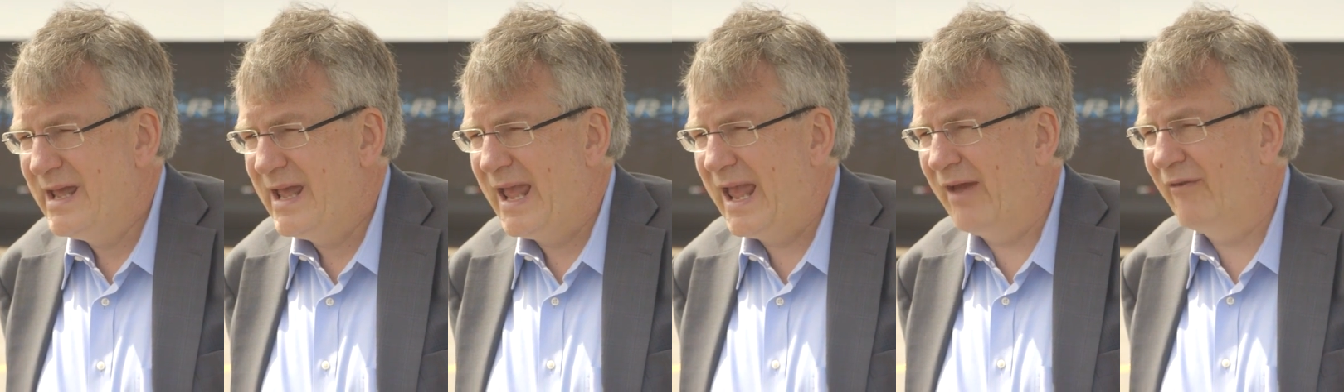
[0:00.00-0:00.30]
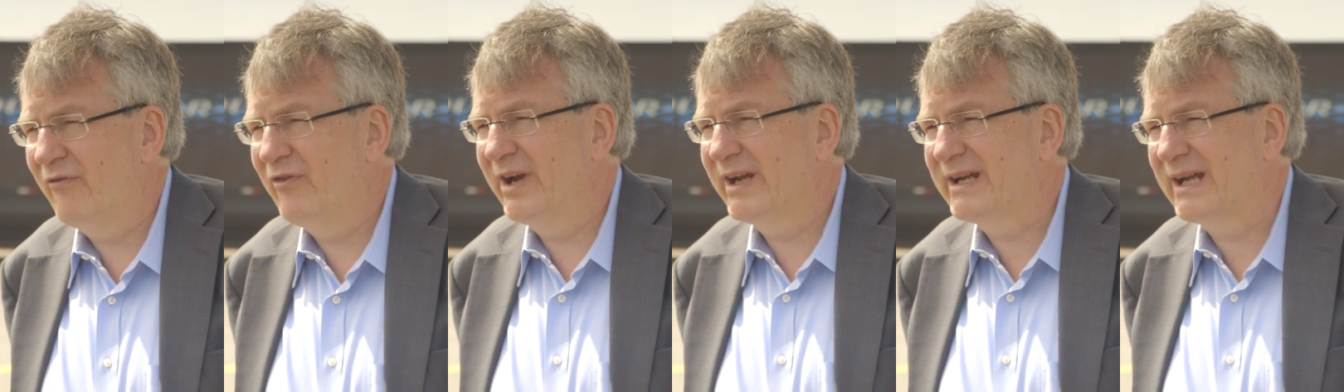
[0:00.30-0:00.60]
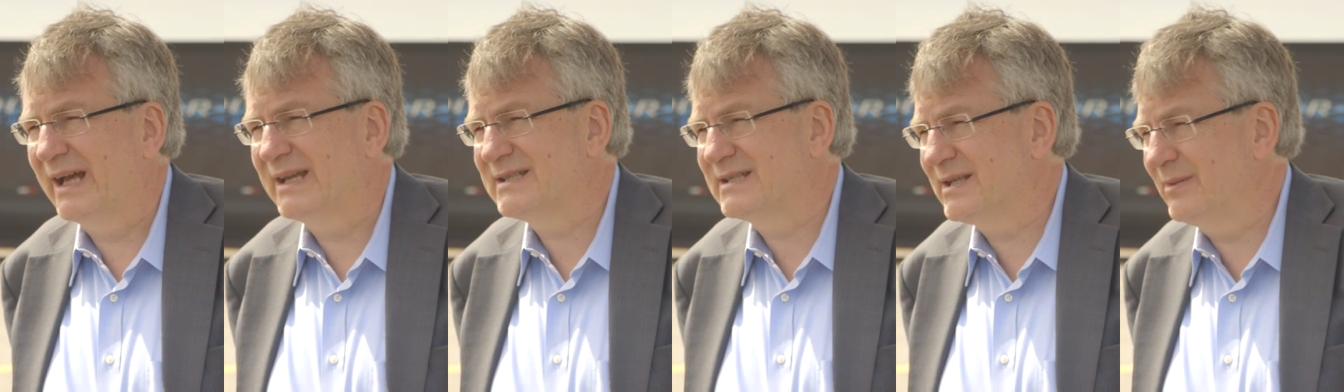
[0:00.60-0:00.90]
Every
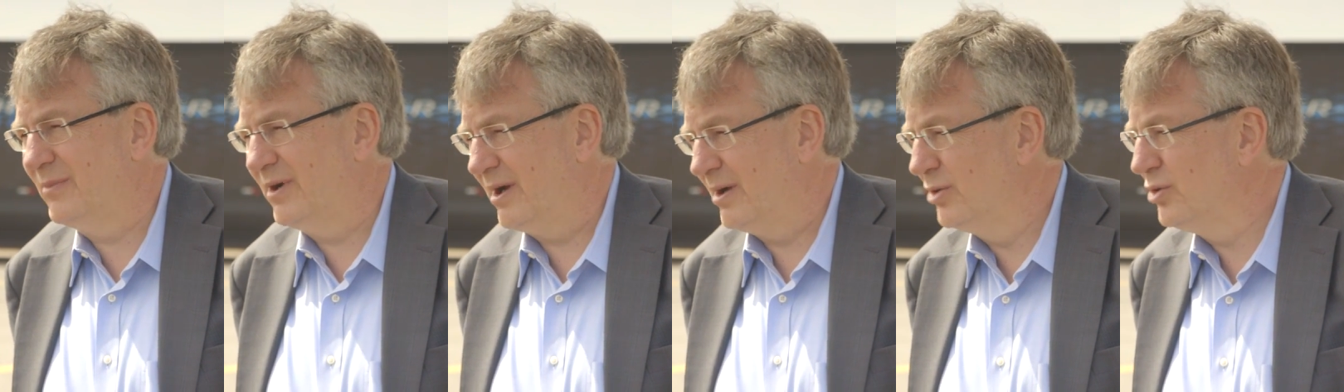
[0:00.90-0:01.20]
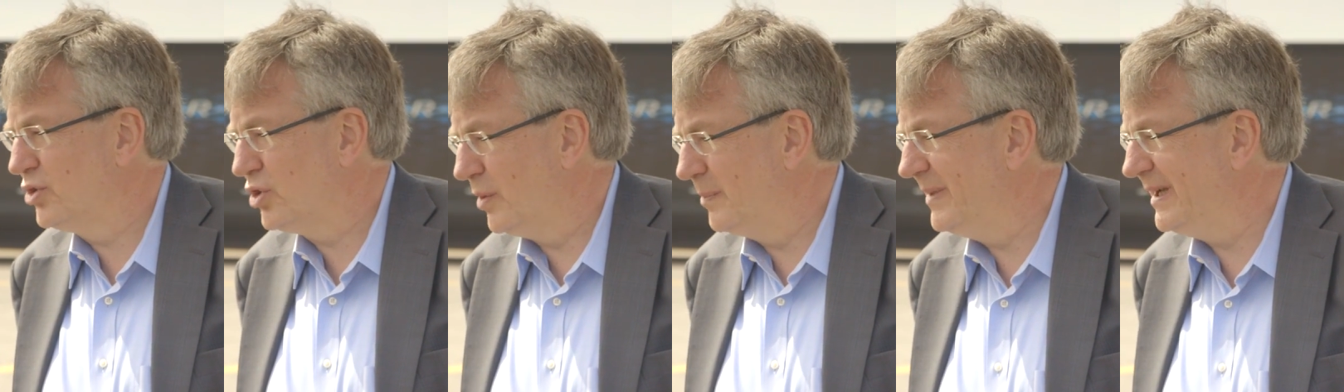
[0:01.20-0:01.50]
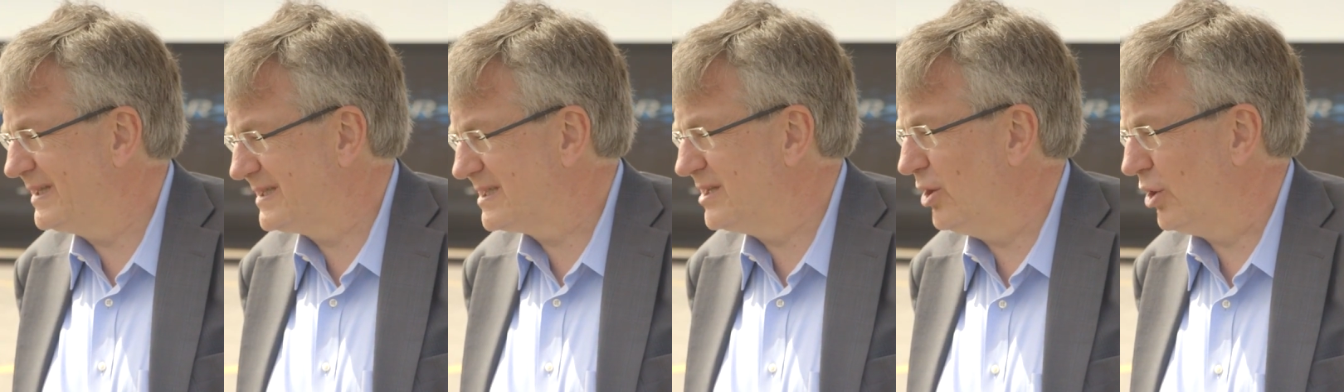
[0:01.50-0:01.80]
customer who
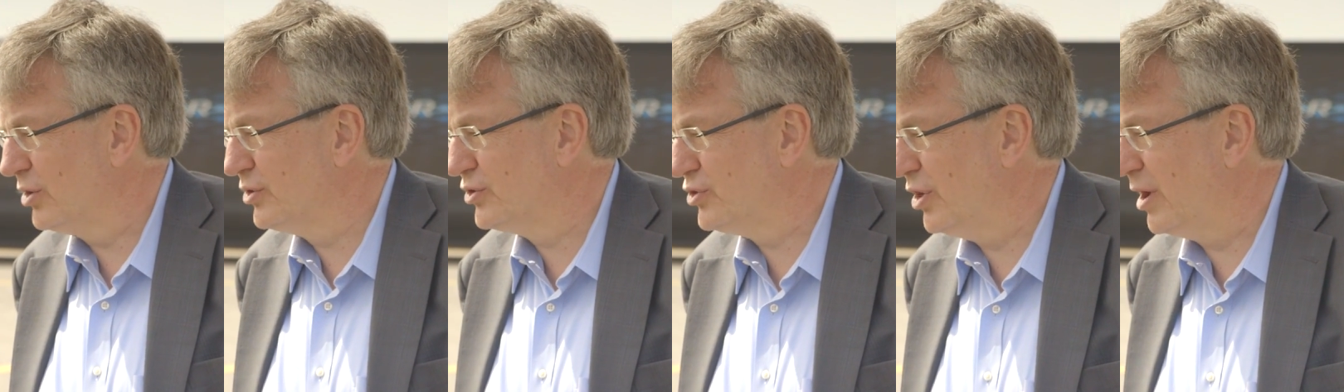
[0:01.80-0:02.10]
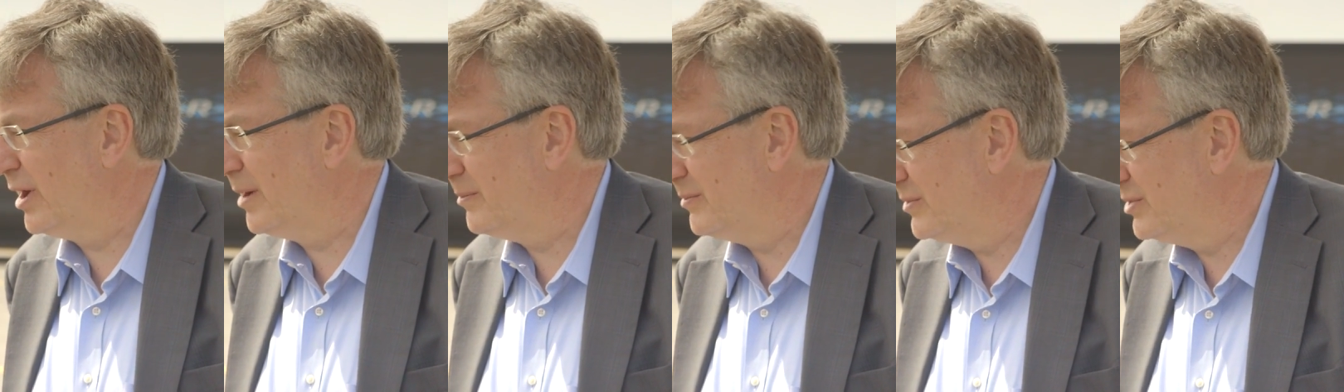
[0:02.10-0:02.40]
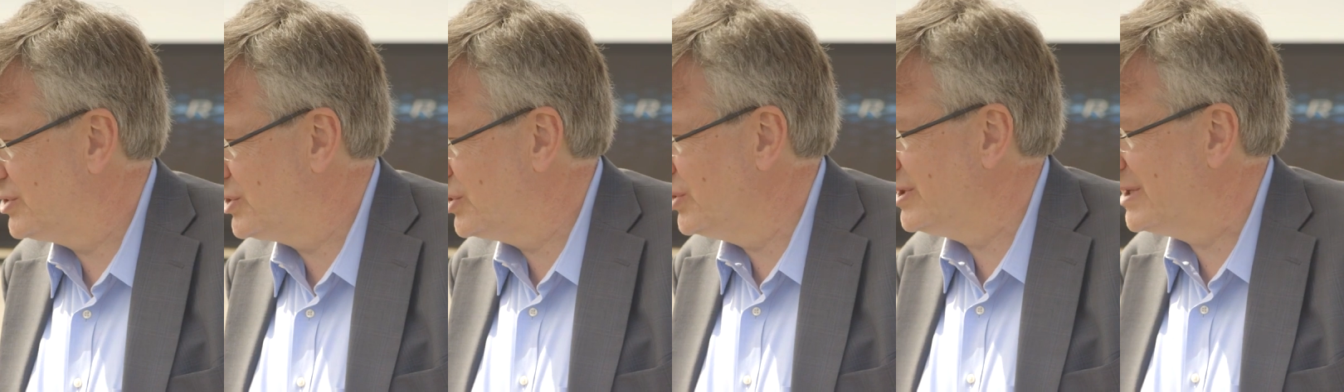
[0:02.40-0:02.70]
commits long-term
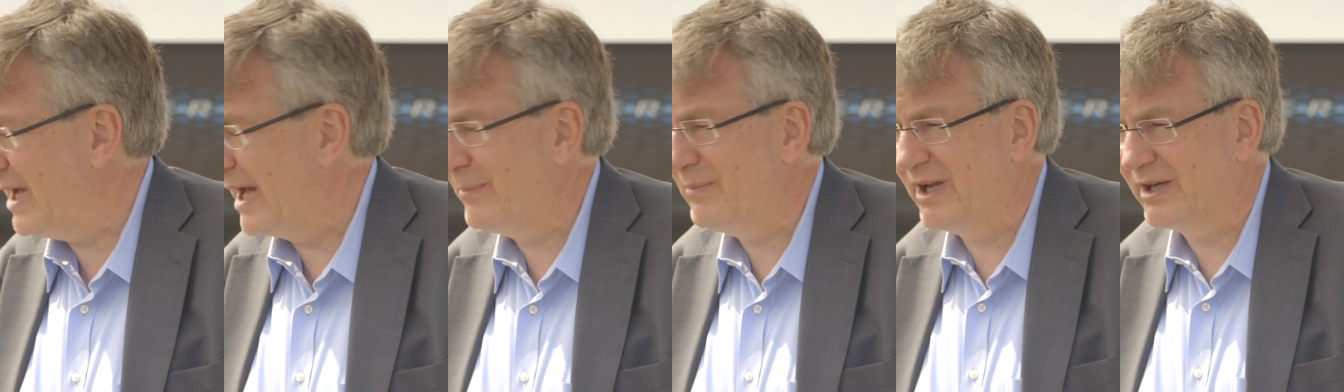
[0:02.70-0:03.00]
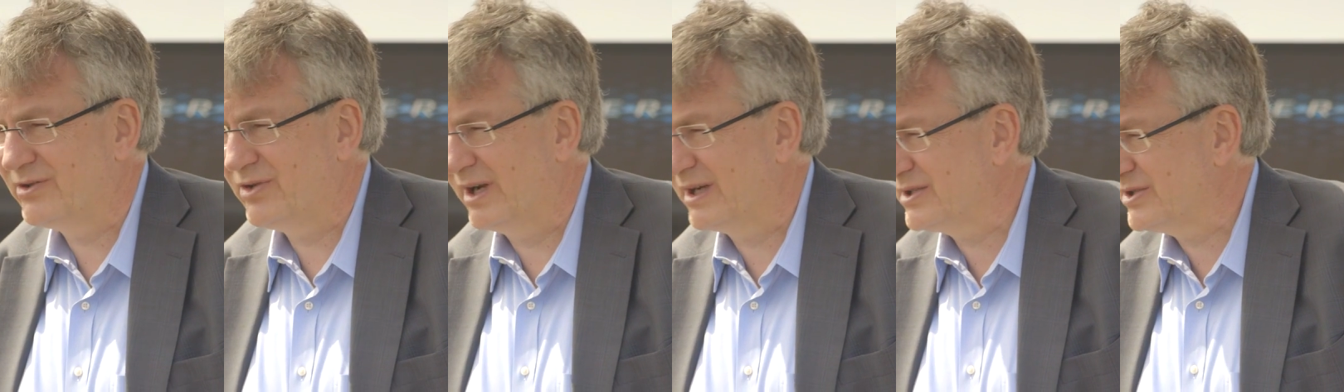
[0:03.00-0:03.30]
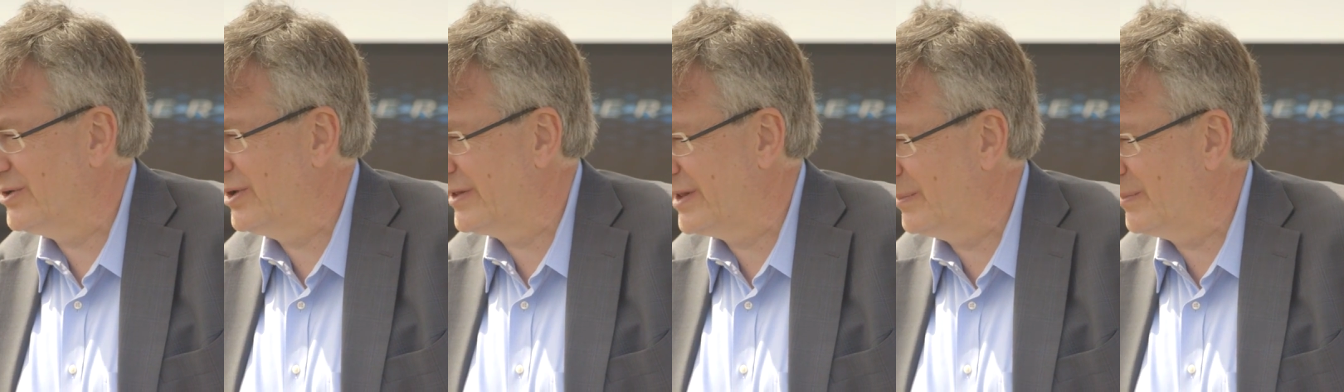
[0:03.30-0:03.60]
to Daimler
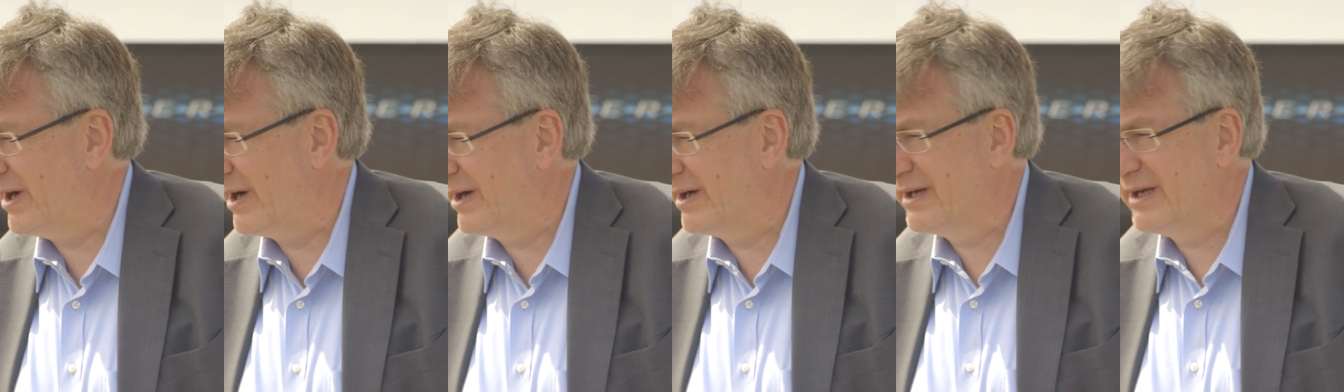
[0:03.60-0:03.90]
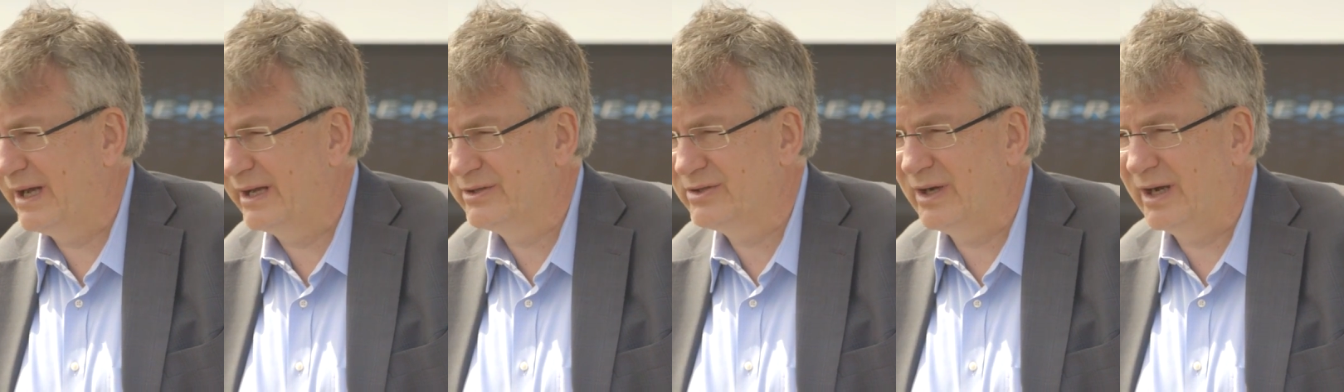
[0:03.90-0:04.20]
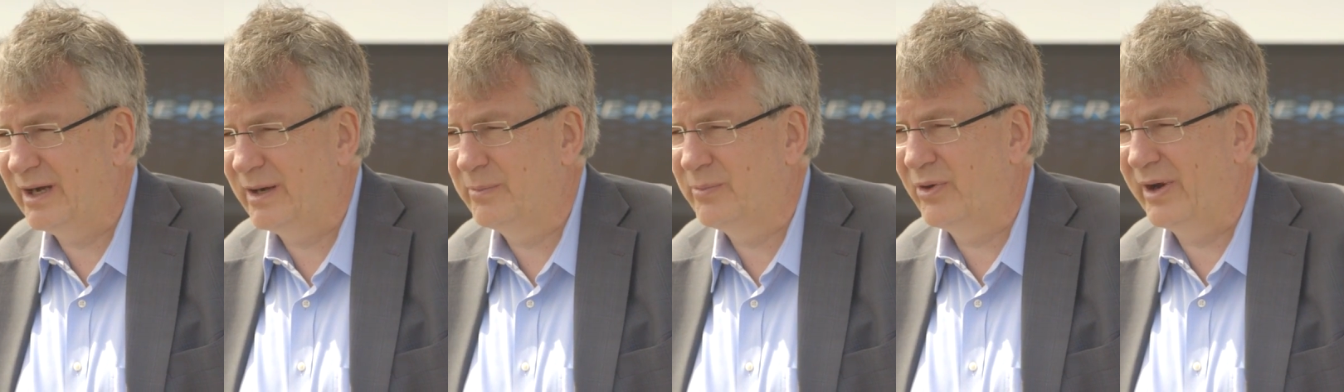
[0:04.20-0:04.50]
Trucks North America, to
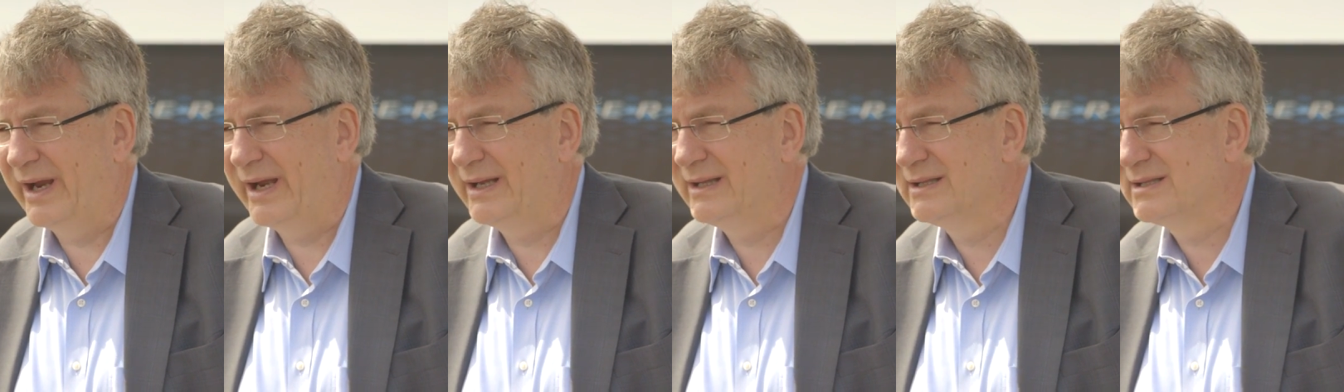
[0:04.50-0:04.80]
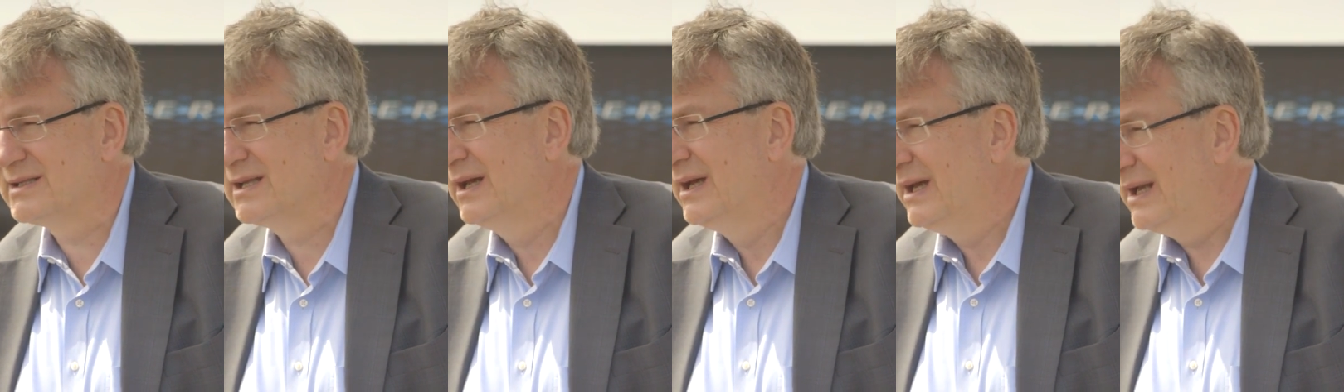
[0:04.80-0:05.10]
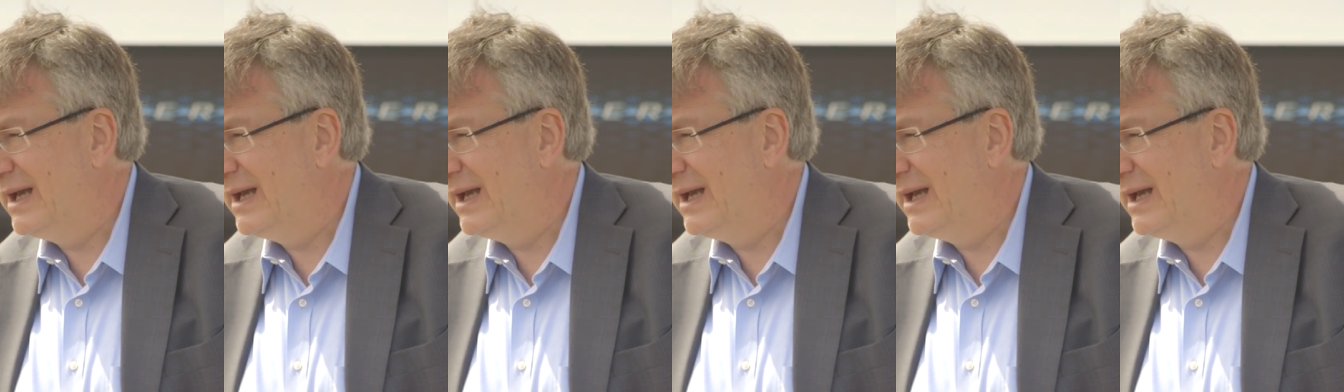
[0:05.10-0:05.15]
our brands,